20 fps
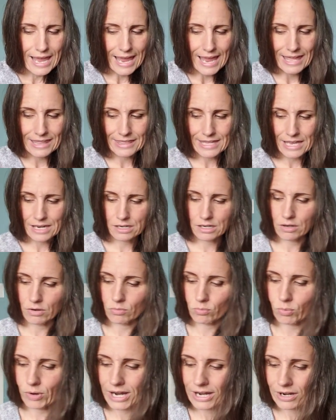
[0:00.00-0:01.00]
And
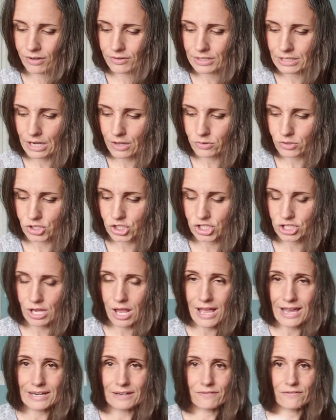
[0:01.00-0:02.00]
then right on the other
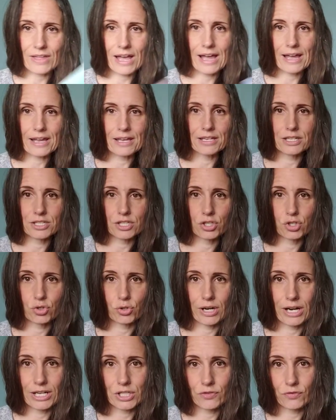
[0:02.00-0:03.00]
side of that is the
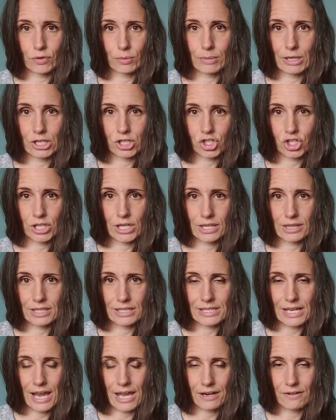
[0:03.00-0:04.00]
transformation and the
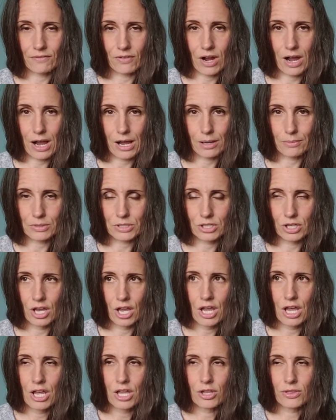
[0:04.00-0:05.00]
10 of cups.
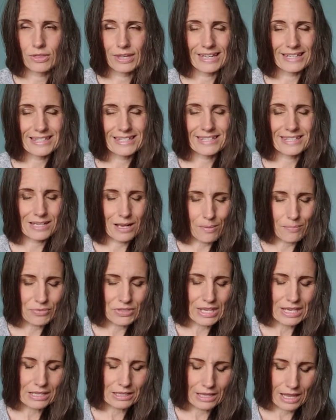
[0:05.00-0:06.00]
It's
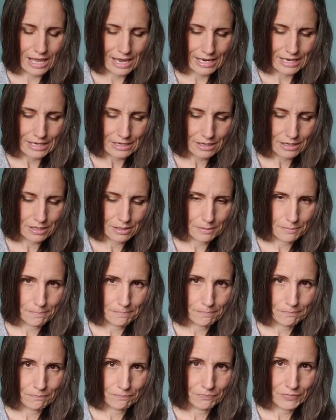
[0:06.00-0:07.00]
something like
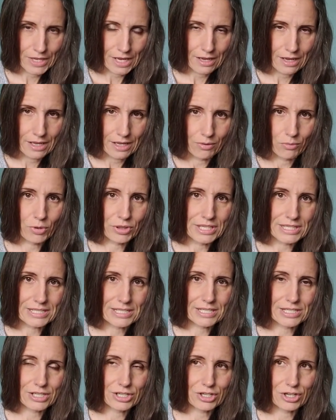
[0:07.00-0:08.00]
well this
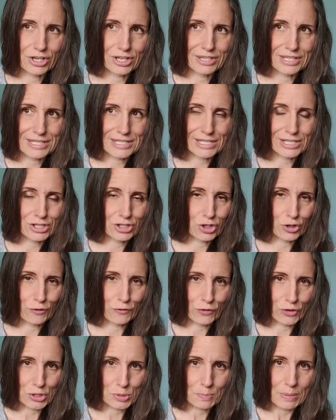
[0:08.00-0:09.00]
isn't this isn't your
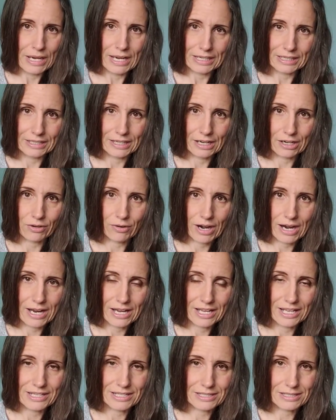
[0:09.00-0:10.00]
first picnic,
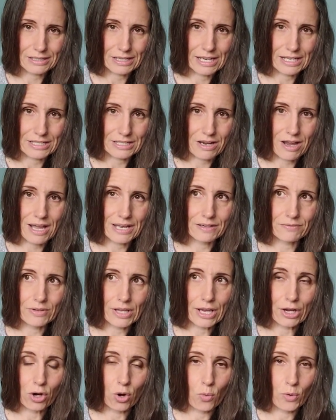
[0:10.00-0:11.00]
right? It's it's kind of
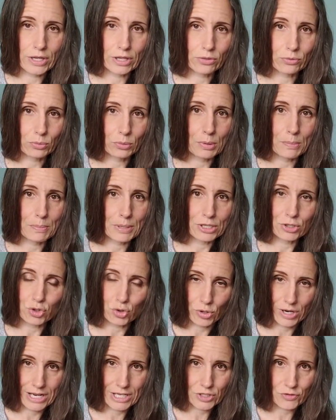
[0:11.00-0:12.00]
like going through a big
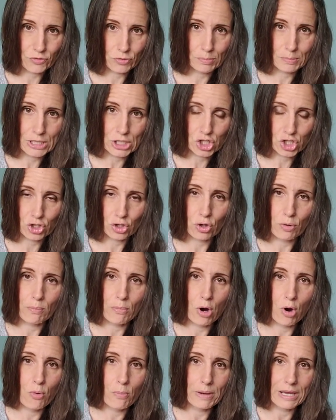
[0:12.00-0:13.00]
transformational
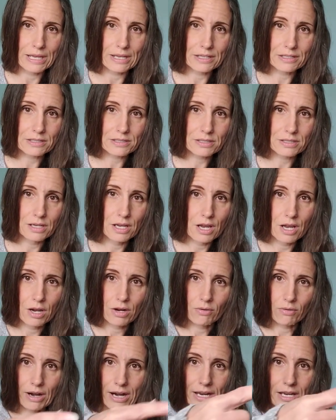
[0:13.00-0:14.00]
moment
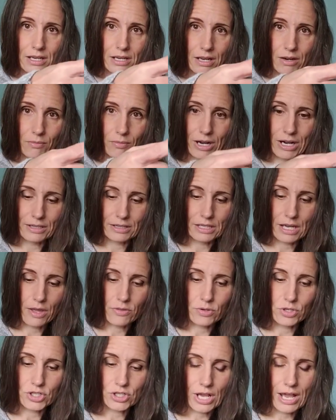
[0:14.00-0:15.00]
right? Right on the
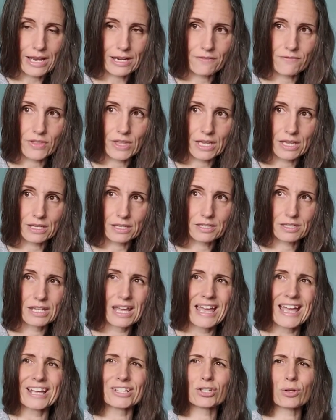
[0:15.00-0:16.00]
other side of this.
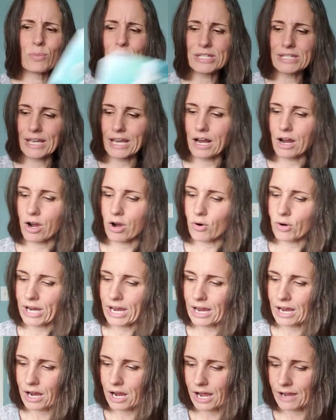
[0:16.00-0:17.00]
It's almost like,
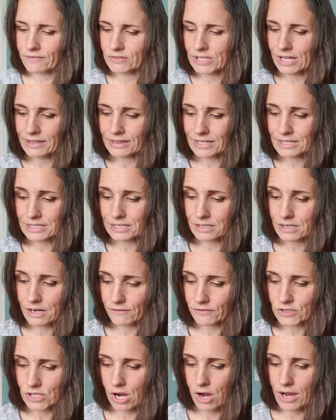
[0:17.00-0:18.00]
okay, I've done this
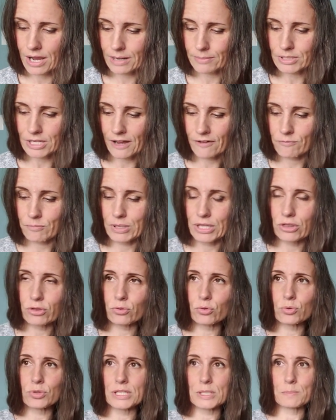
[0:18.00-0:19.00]
enough times. I've been
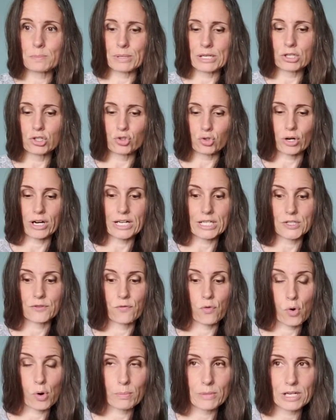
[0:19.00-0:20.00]
through these big
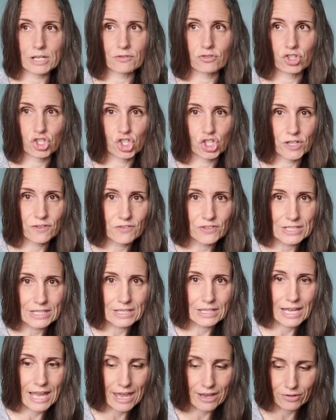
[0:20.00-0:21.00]
transformative
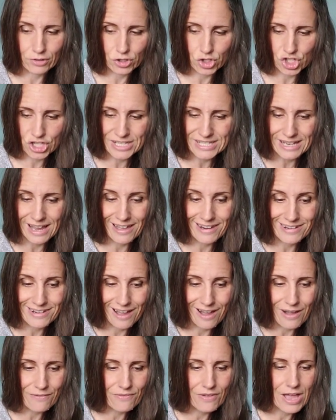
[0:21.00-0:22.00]
shifting energies
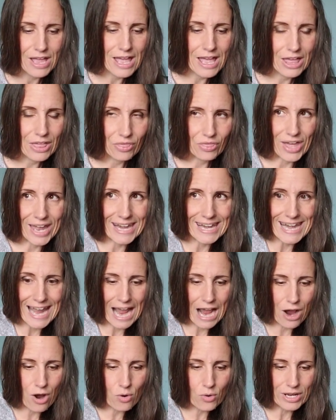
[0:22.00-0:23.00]
enough that
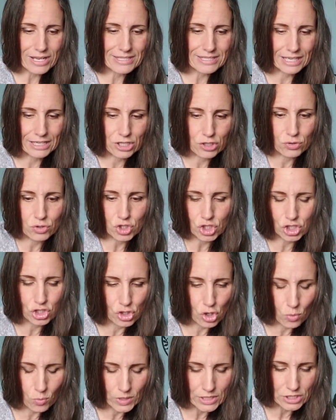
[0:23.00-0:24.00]
now it's like you just
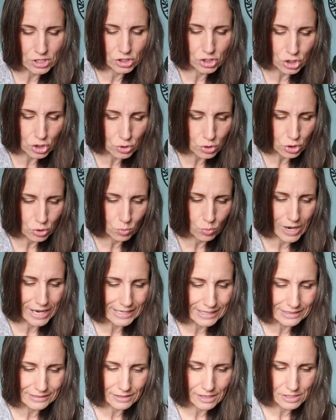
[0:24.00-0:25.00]
know what to do. You
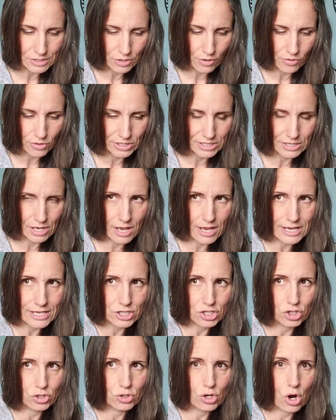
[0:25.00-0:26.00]
recognize all the
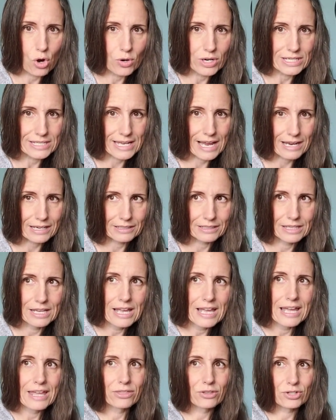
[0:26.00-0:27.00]
signs, you know exactly.
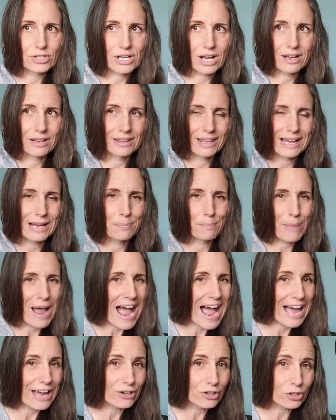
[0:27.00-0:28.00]
There's like
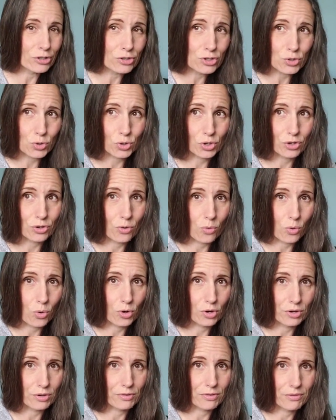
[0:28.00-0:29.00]
patterns or
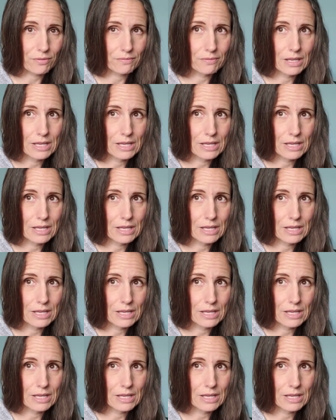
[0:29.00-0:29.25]
or